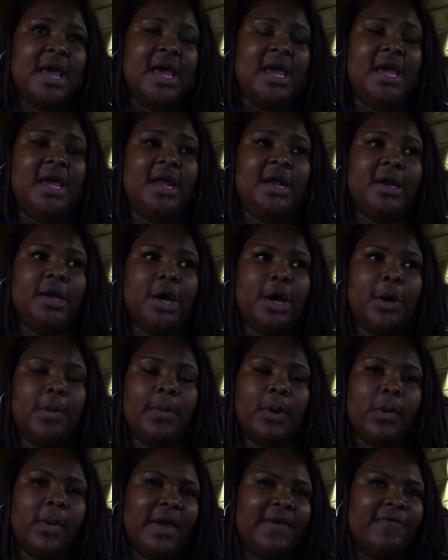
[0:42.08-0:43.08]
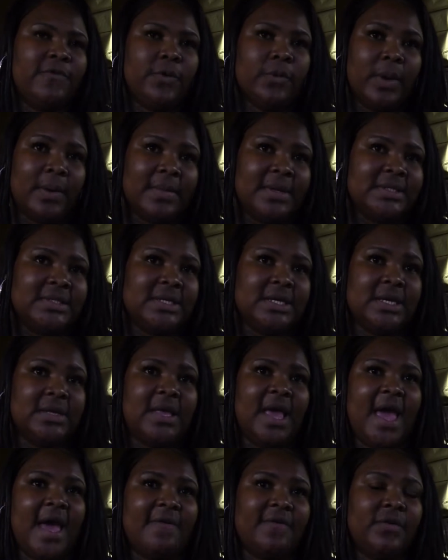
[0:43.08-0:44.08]
and um, a way for women to
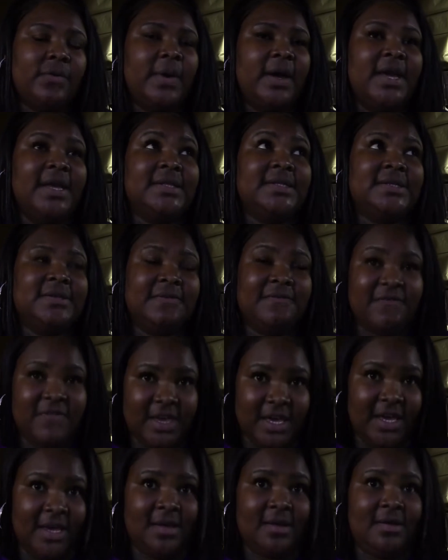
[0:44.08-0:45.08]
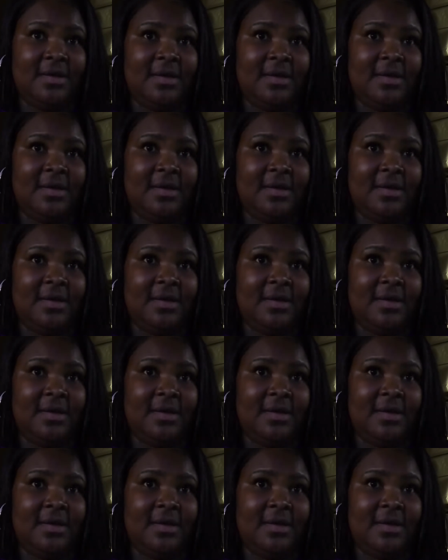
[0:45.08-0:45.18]
have a way to vent.